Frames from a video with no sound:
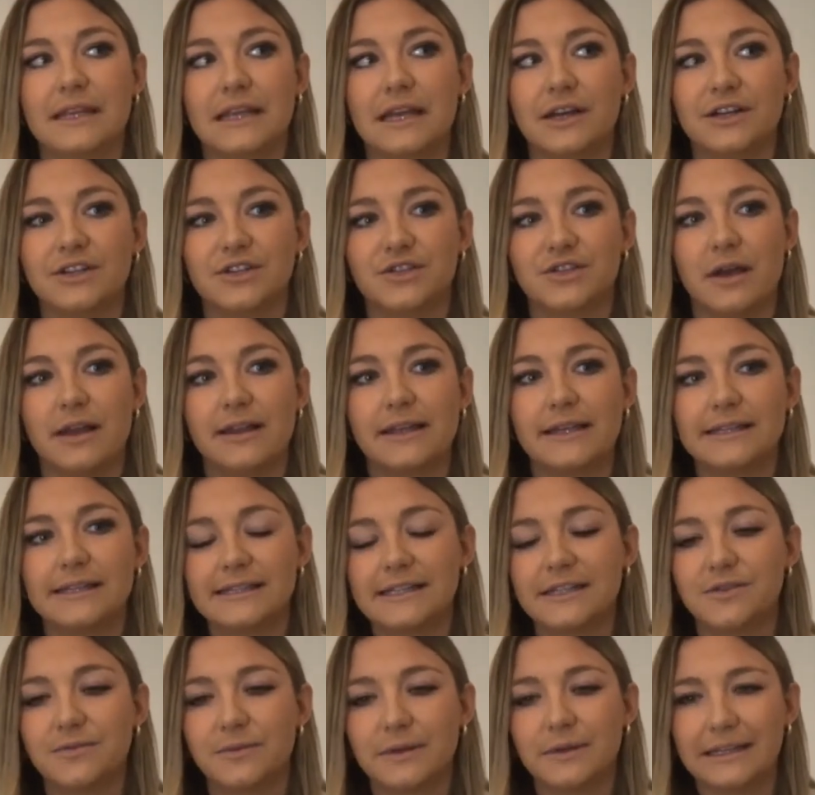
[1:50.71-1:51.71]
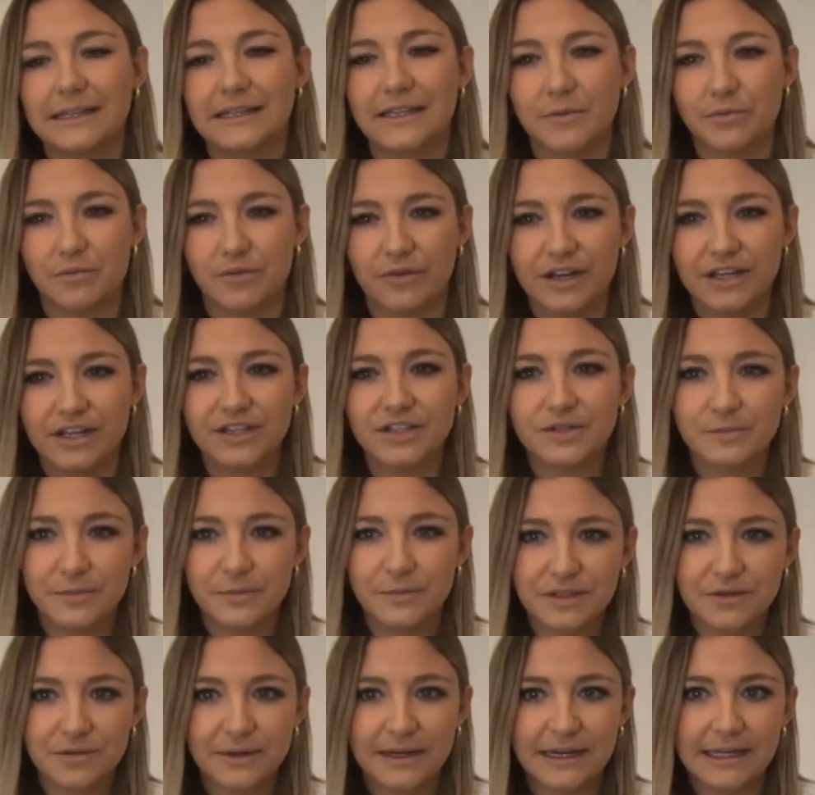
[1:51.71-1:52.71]
Australiance is really the bridge
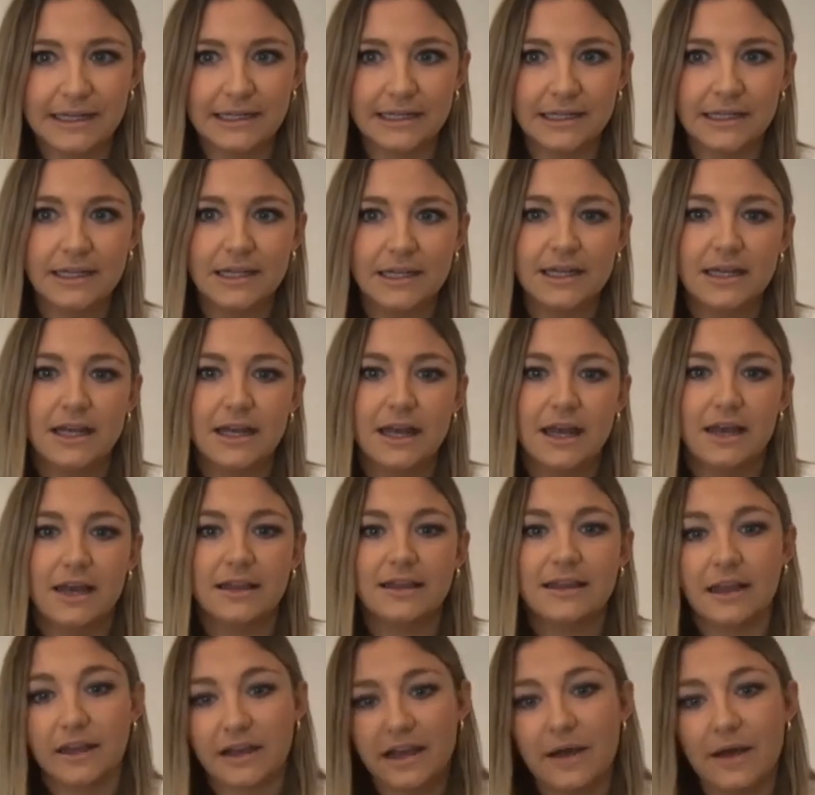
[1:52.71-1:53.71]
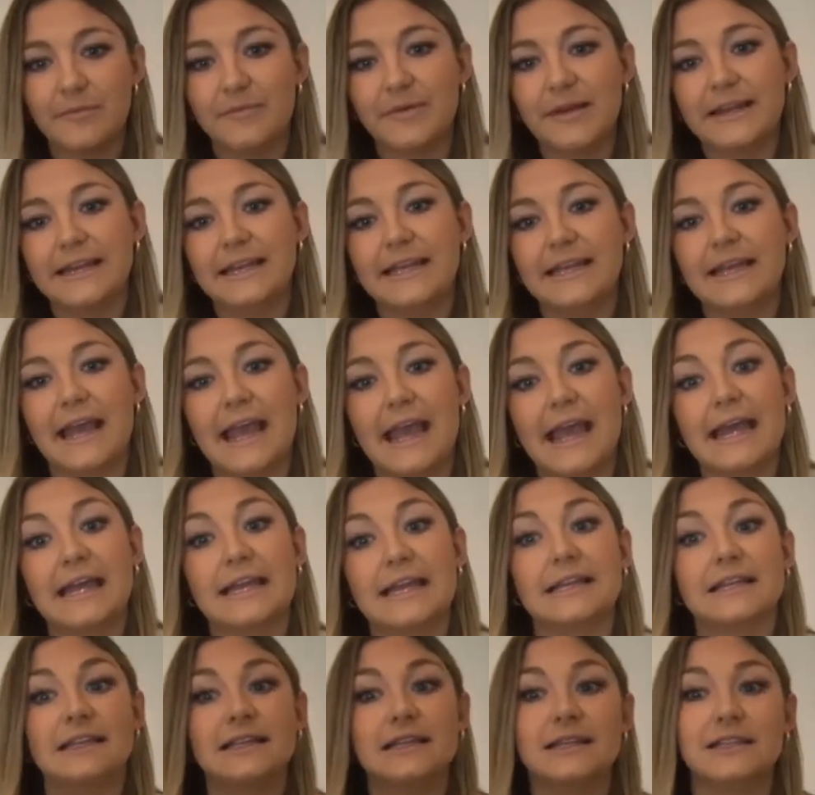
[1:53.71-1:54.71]
between the company
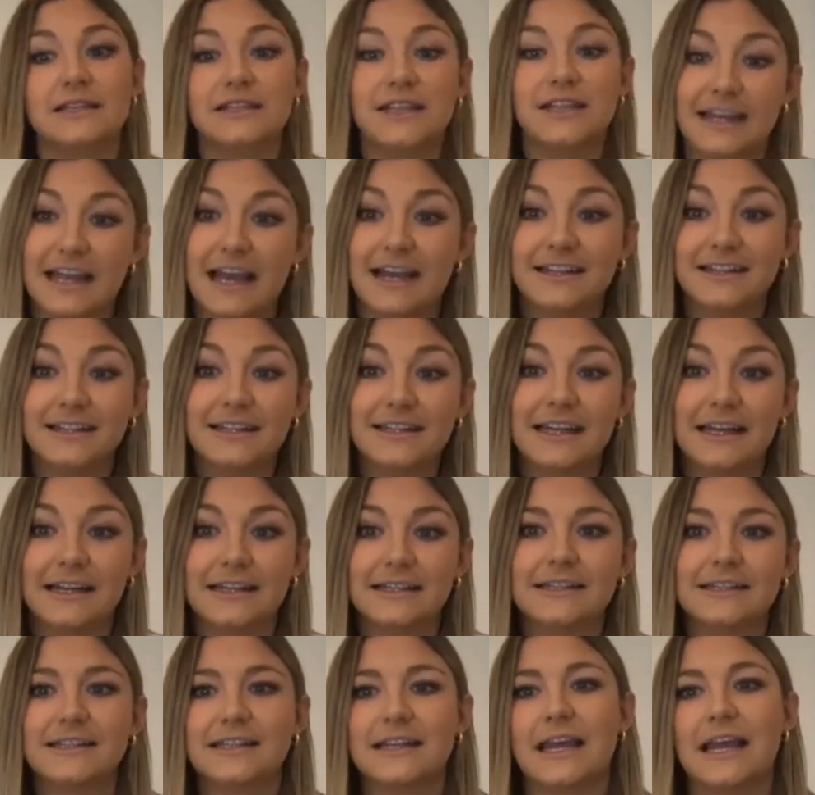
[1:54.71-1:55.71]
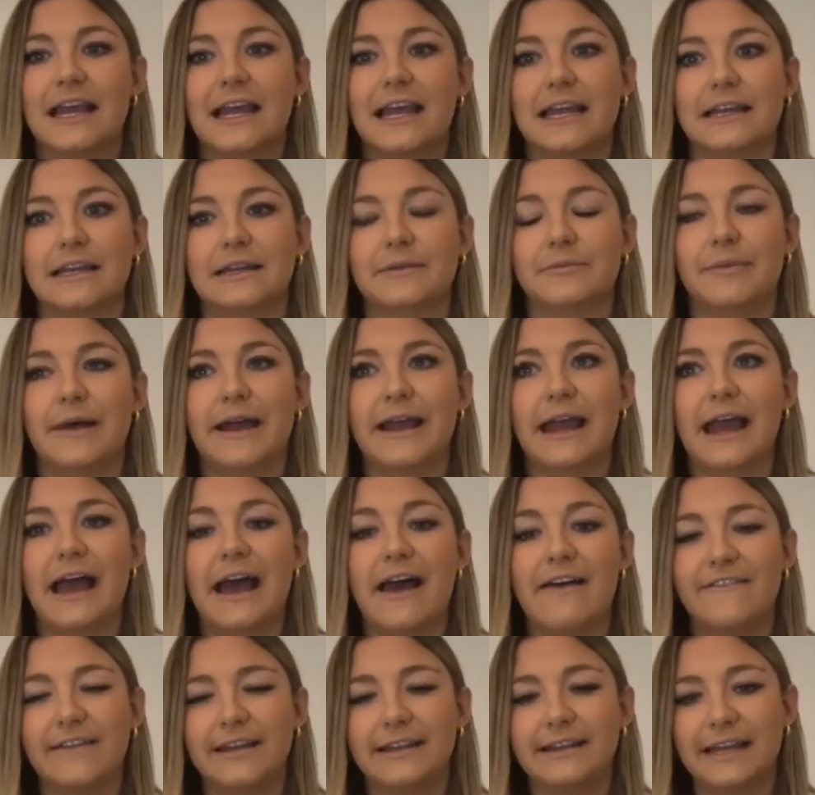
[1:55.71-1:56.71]
and the candidates, and by
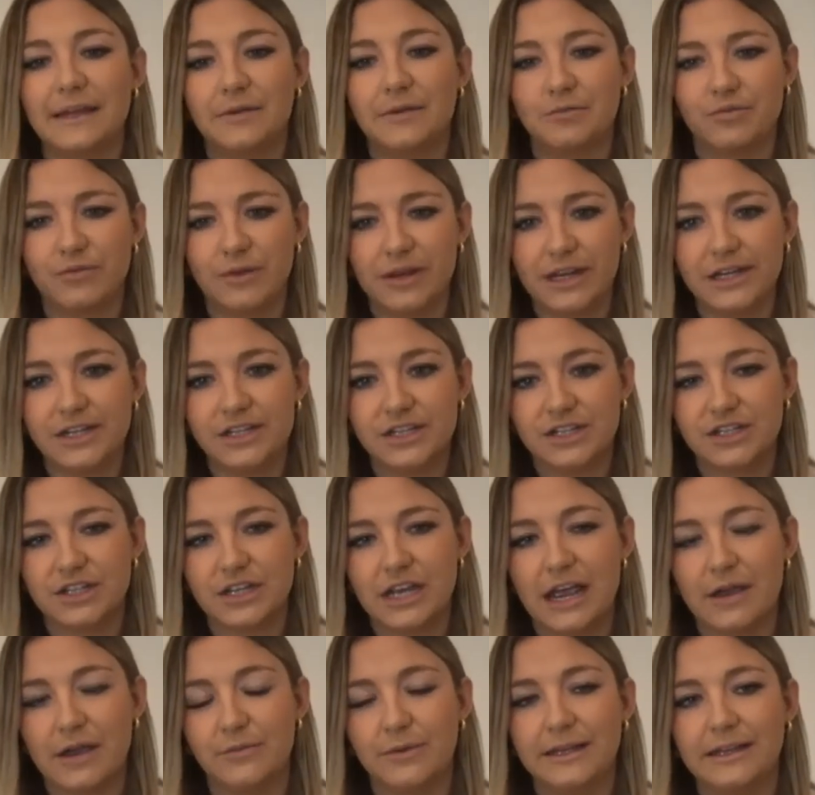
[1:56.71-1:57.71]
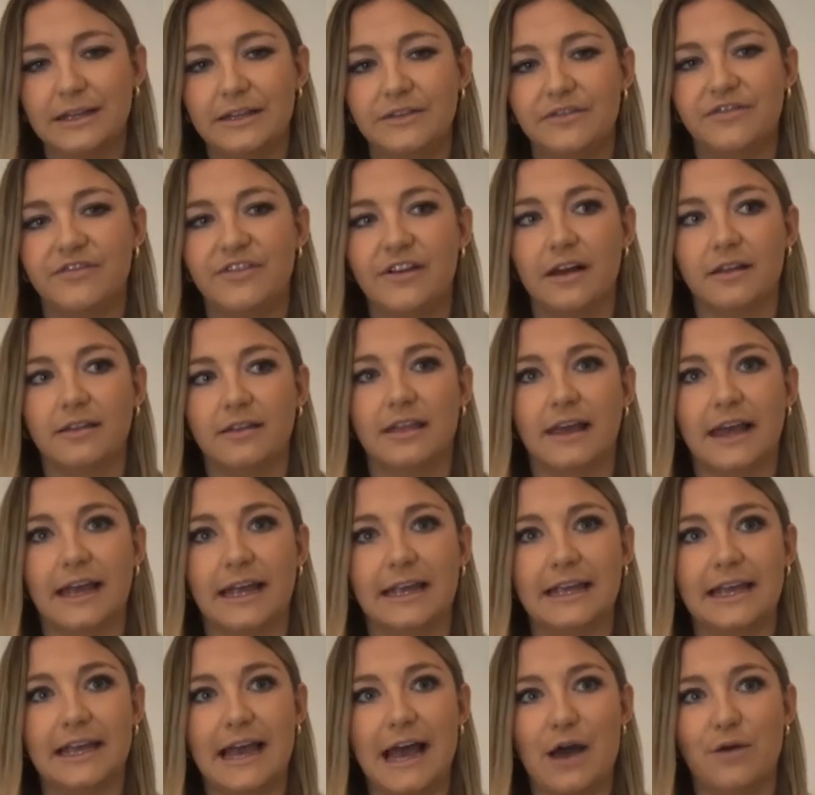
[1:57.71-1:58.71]
having that bridge, I really felt like
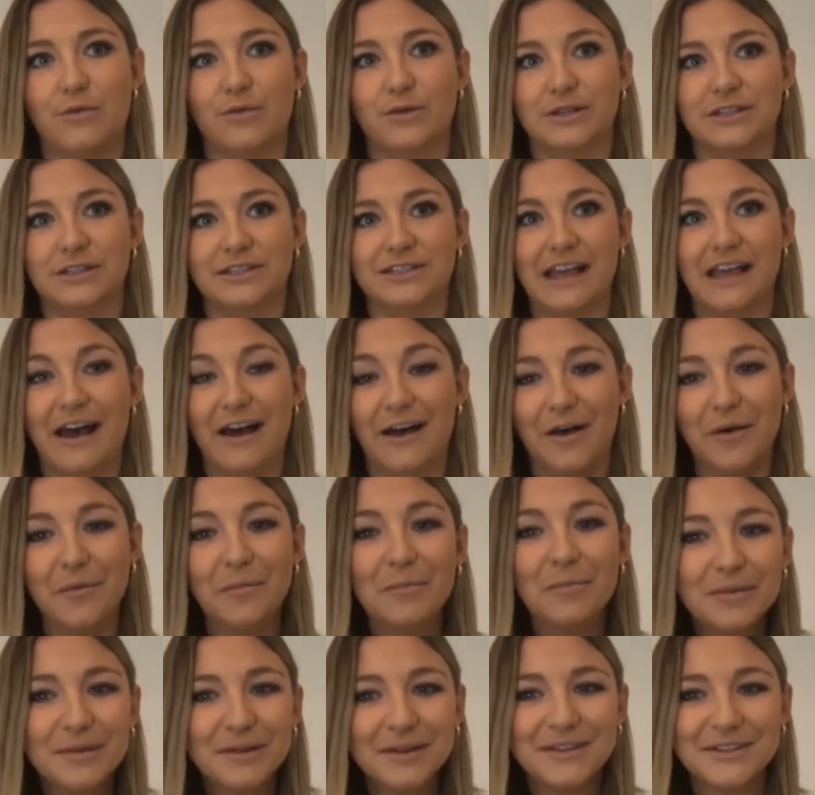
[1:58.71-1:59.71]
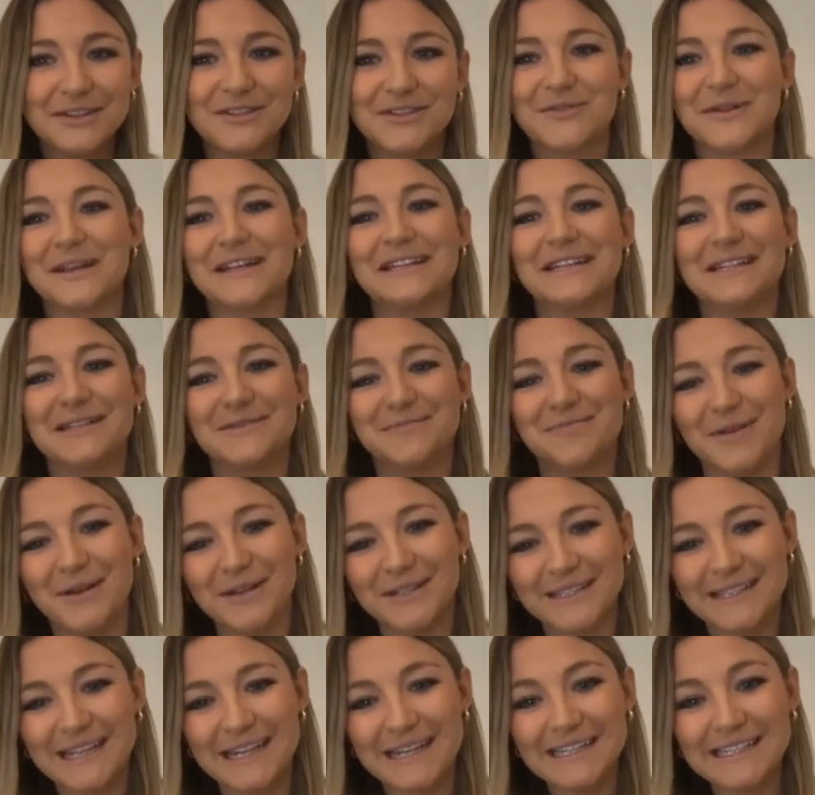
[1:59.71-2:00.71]
I was helped during this
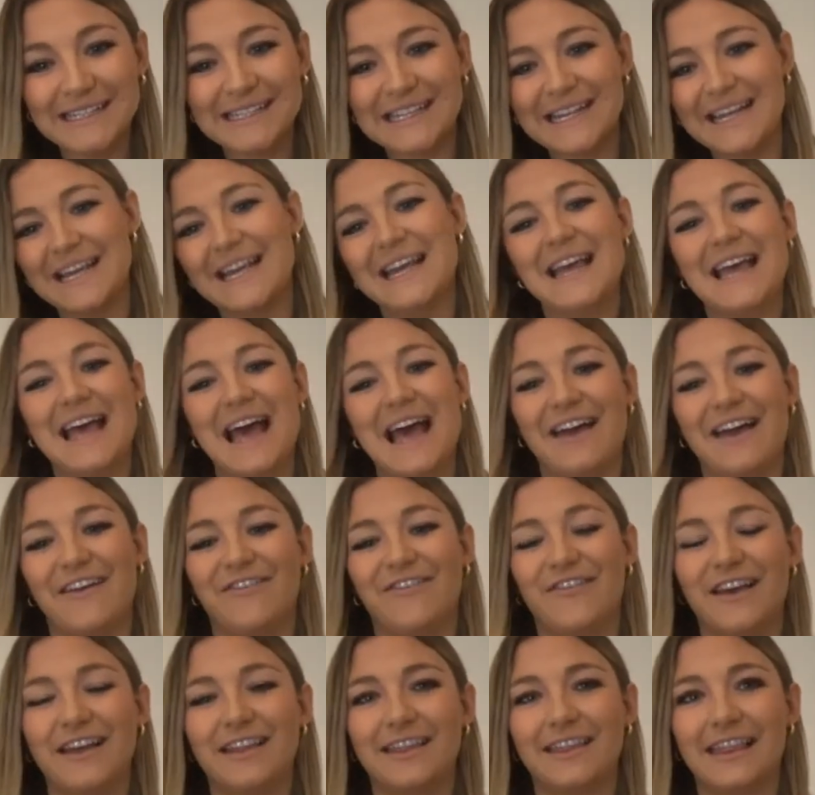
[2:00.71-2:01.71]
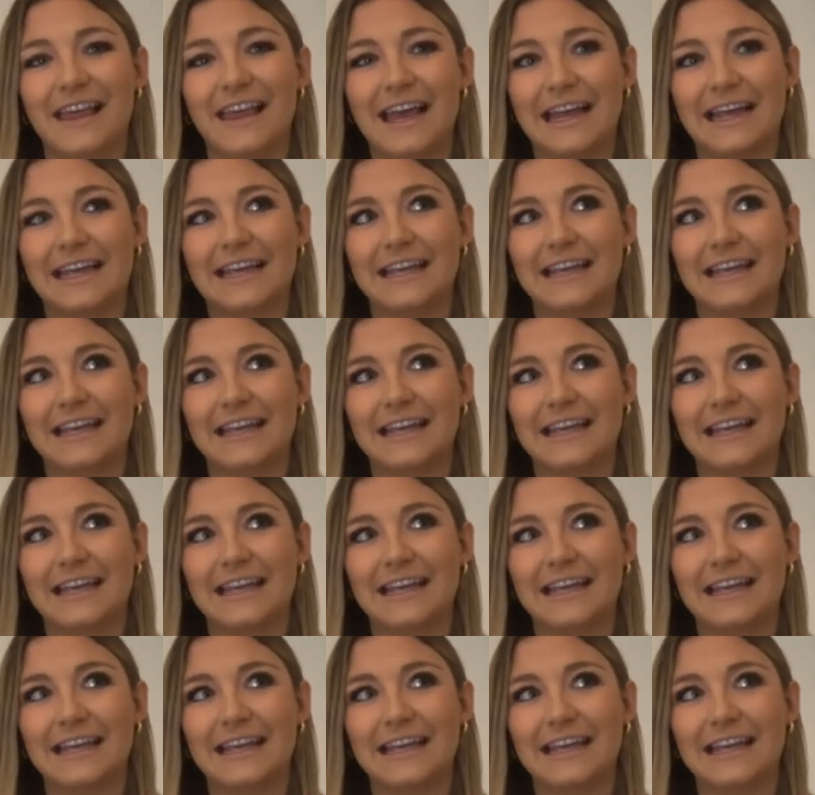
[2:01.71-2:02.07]
process. I felt like